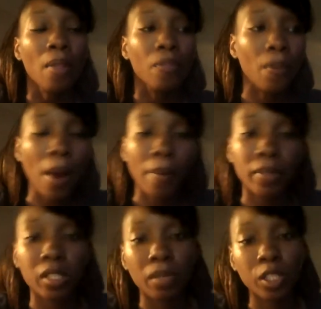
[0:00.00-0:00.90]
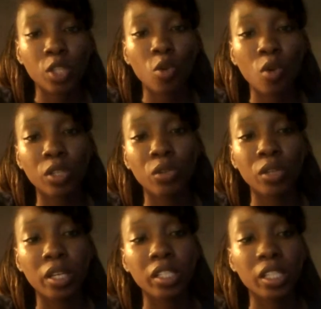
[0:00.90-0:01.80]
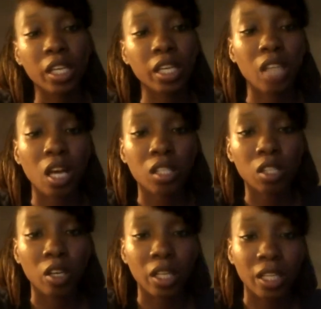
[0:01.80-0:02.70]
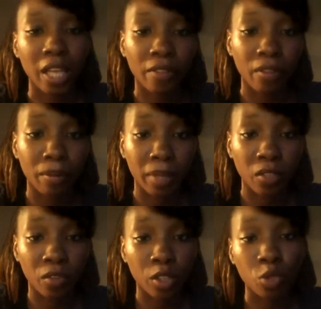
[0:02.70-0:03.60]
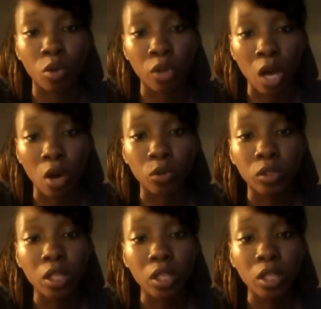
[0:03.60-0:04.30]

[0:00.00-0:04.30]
The purpose of me showing you this is also going to let them individual know